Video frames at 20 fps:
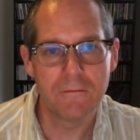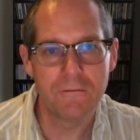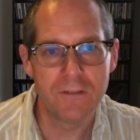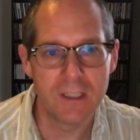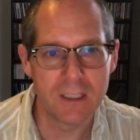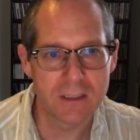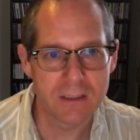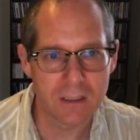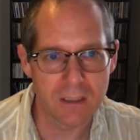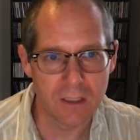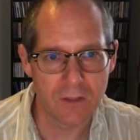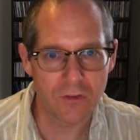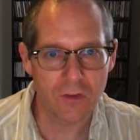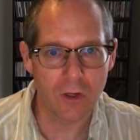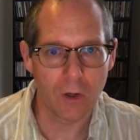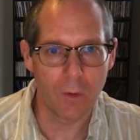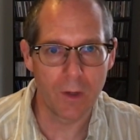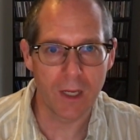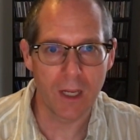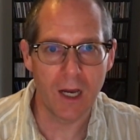dissonance
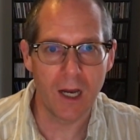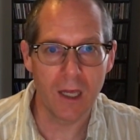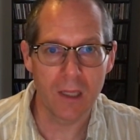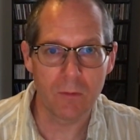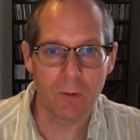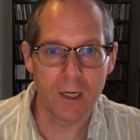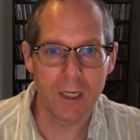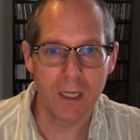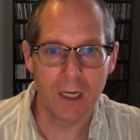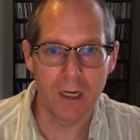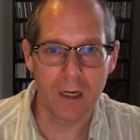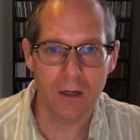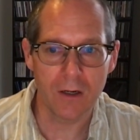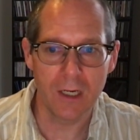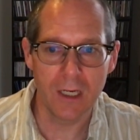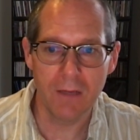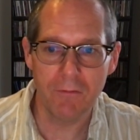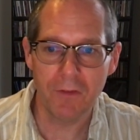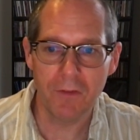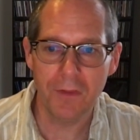going on right here. And
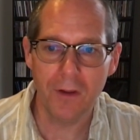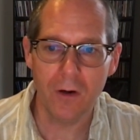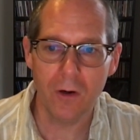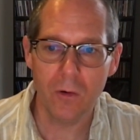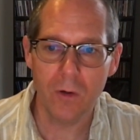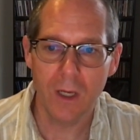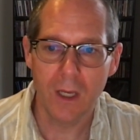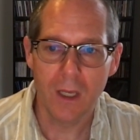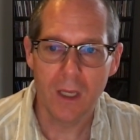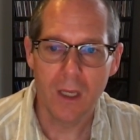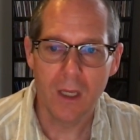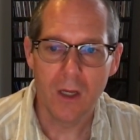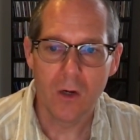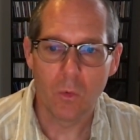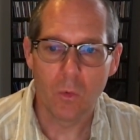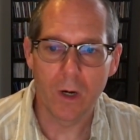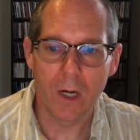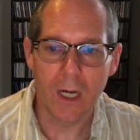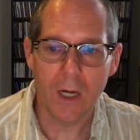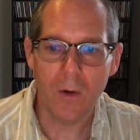even though
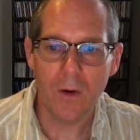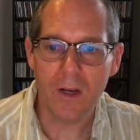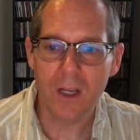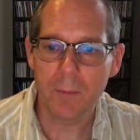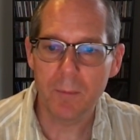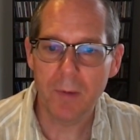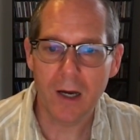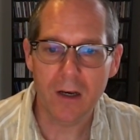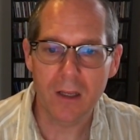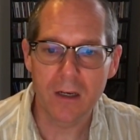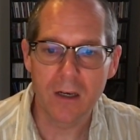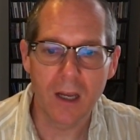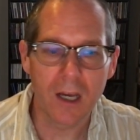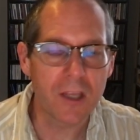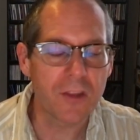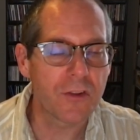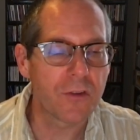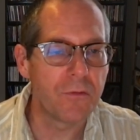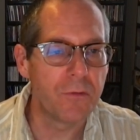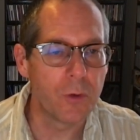we're hearing about a
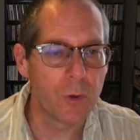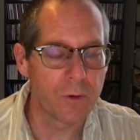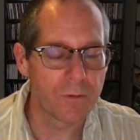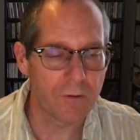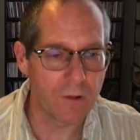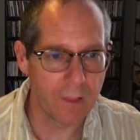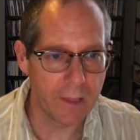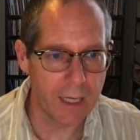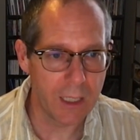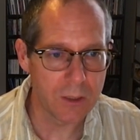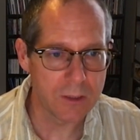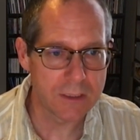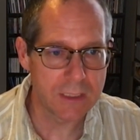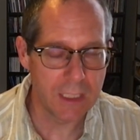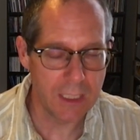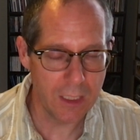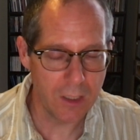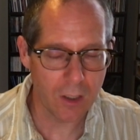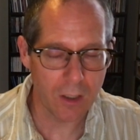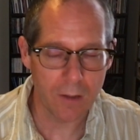nice view of clouds
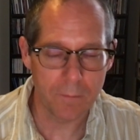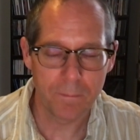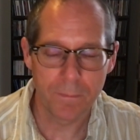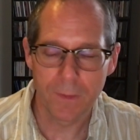here,